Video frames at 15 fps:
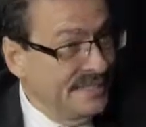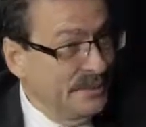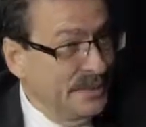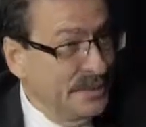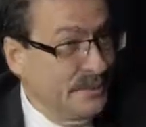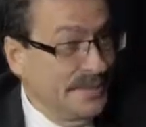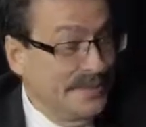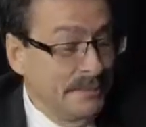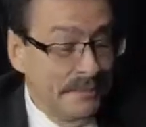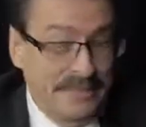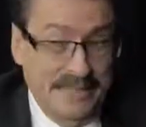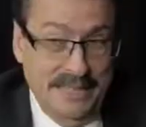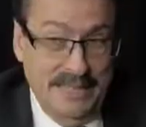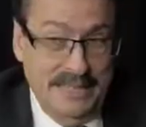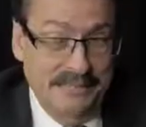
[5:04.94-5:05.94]
which we
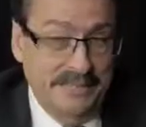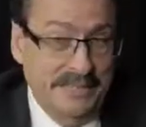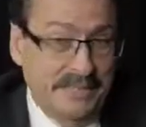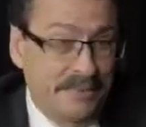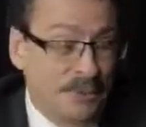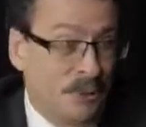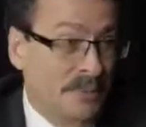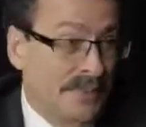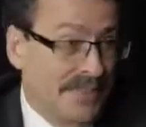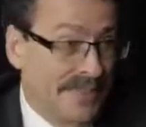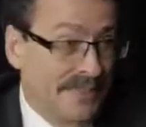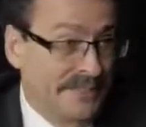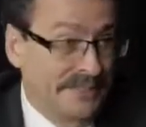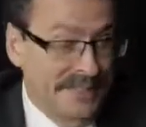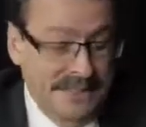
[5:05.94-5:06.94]
typically have in a normal
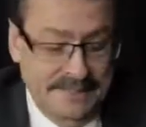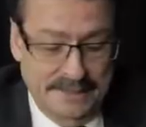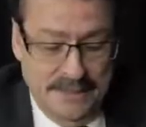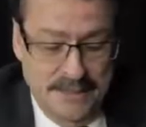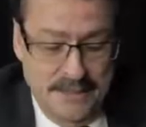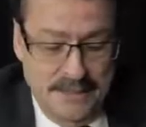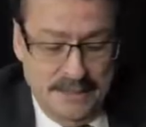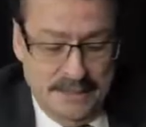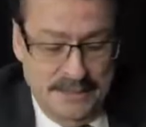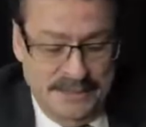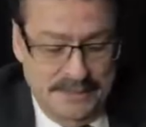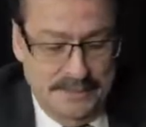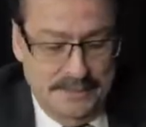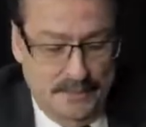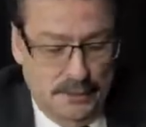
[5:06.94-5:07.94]
elevator. So
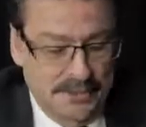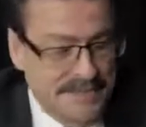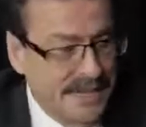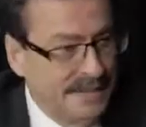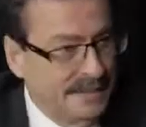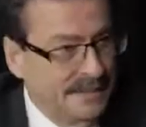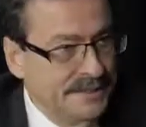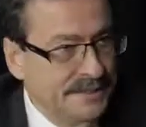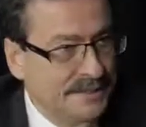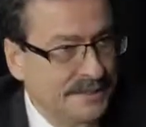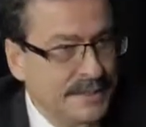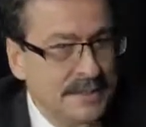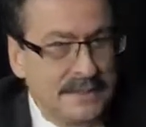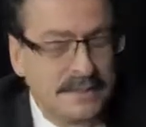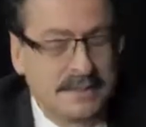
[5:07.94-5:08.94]
it is more silent.
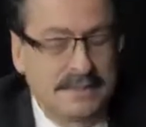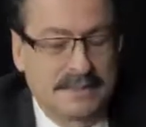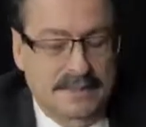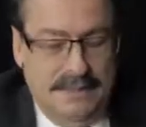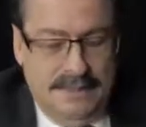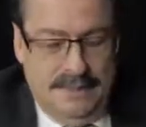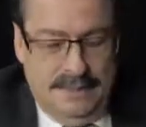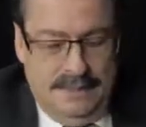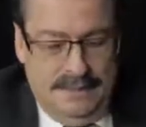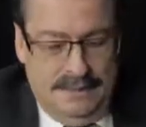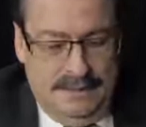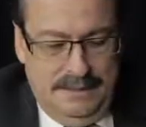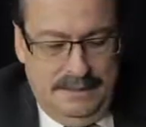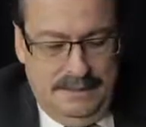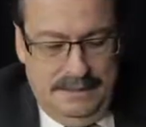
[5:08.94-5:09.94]

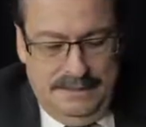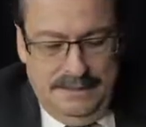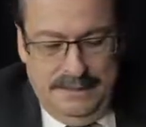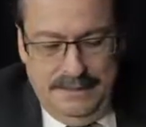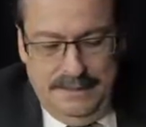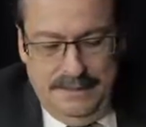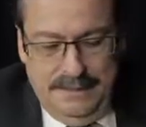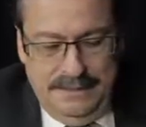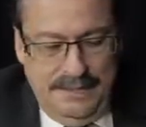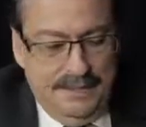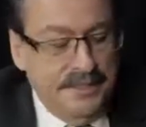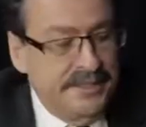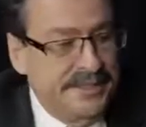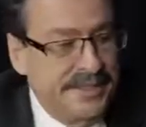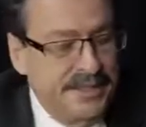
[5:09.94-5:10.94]
And the
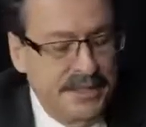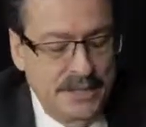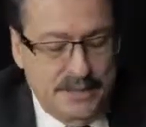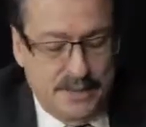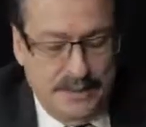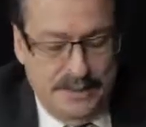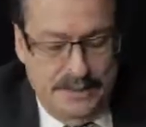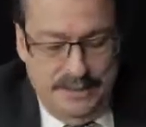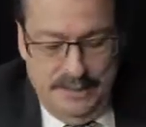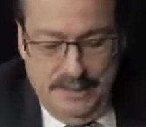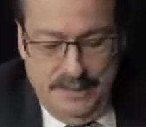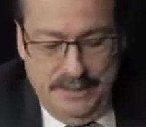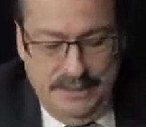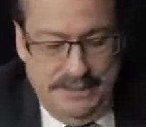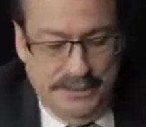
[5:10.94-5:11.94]
other things
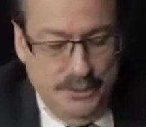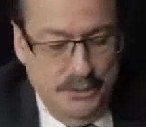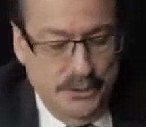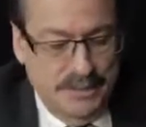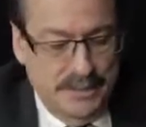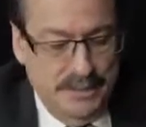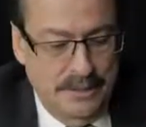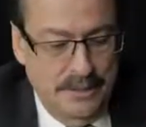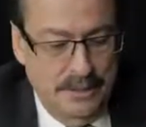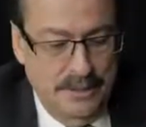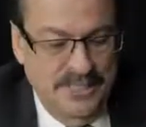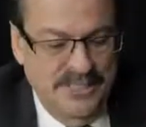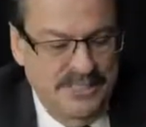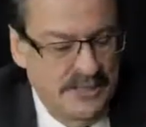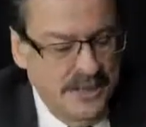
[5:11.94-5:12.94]
the user
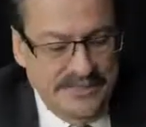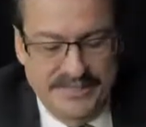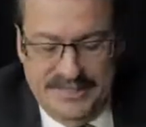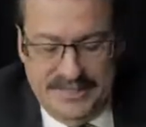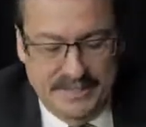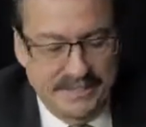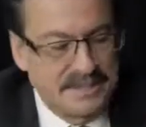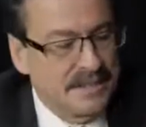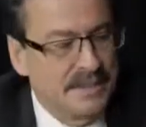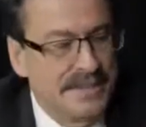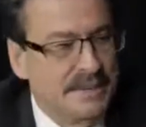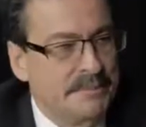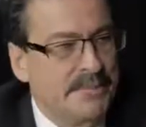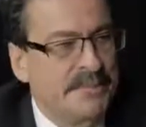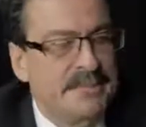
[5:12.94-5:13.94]
will not
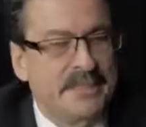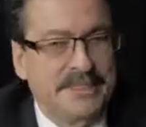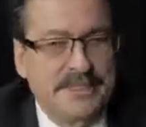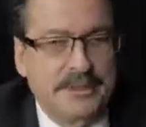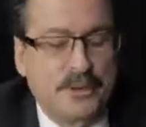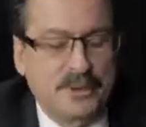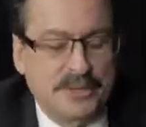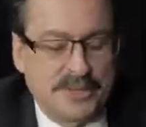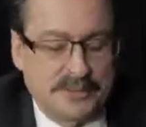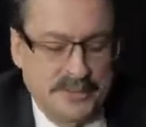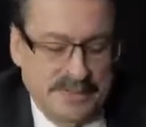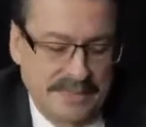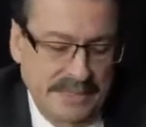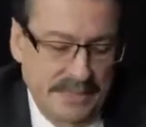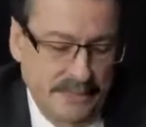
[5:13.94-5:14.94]
necessarily immediately notice,
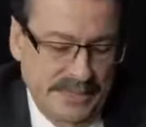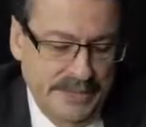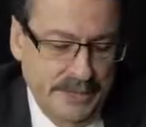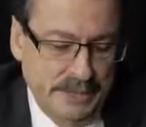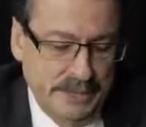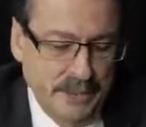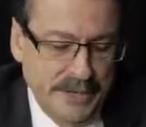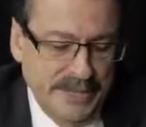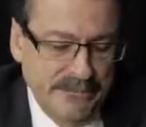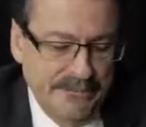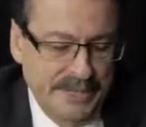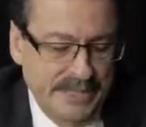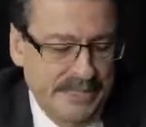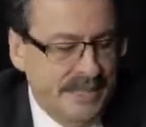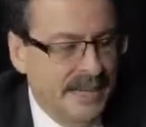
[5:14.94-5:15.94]
but when you're going
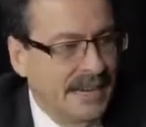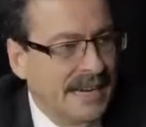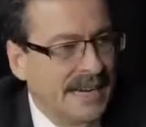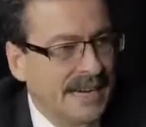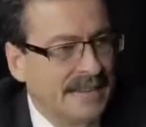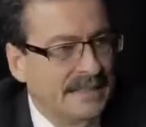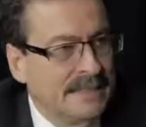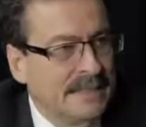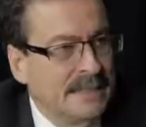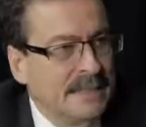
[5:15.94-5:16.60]
very high,